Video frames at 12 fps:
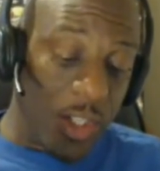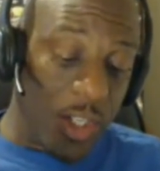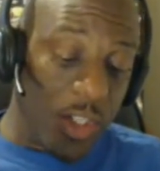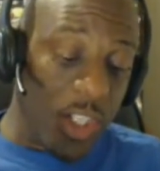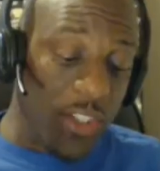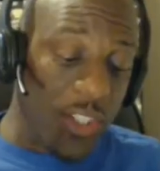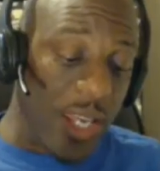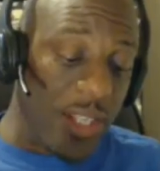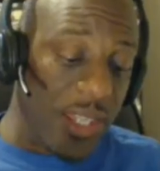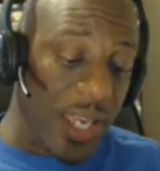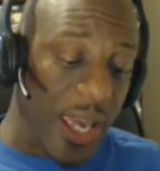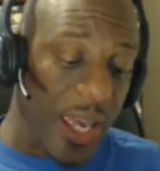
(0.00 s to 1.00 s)
She
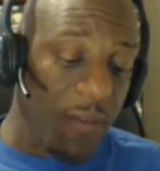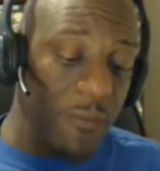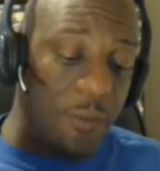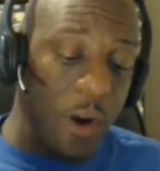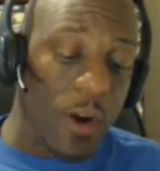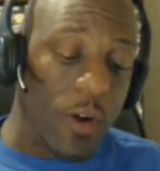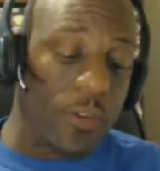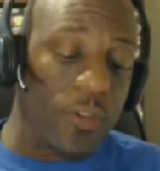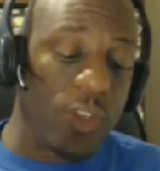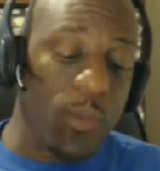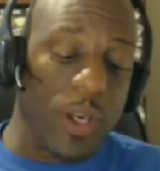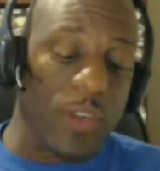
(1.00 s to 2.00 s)
says that first
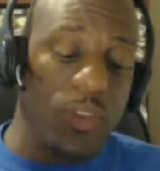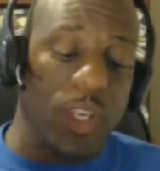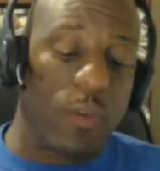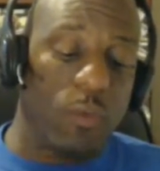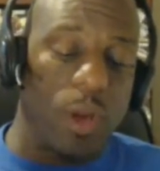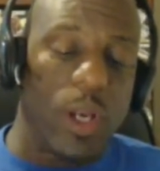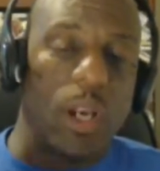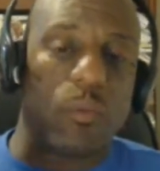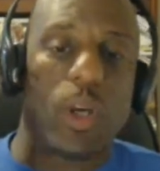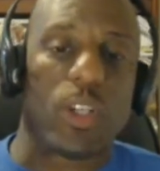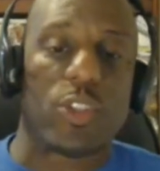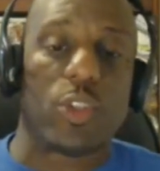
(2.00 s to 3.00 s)
you must get rid of
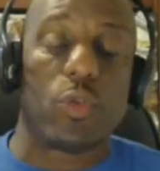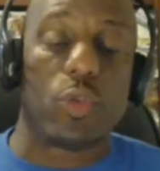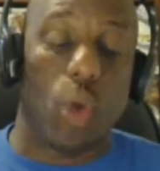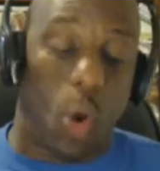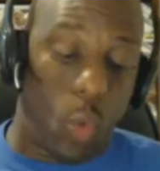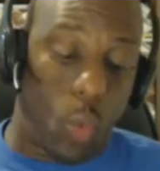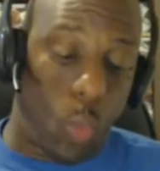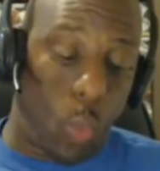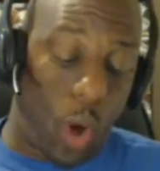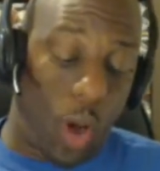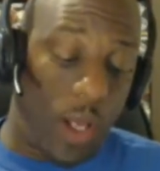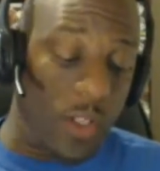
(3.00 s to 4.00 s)
what you don't
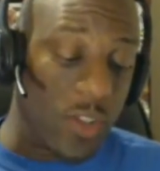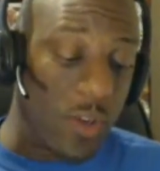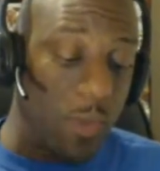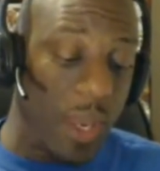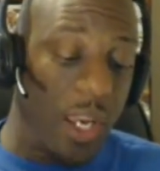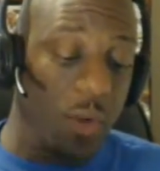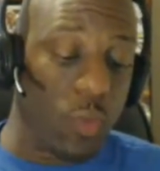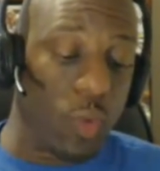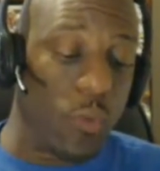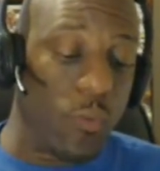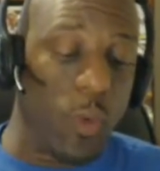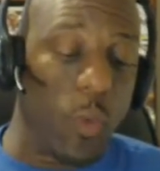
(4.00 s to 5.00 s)
want to make
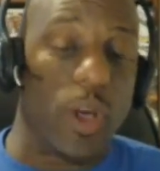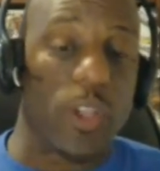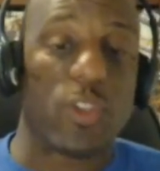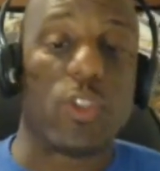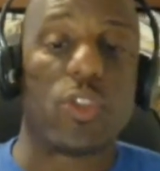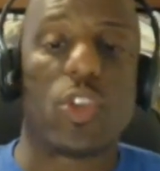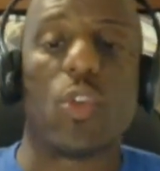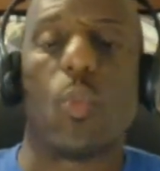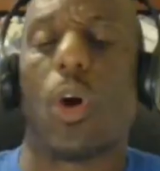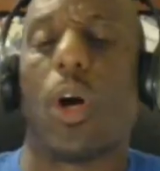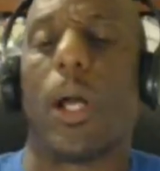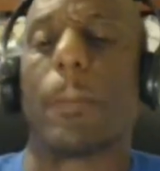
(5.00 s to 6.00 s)
room for what you do
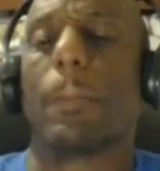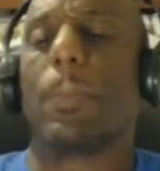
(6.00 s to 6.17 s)
want.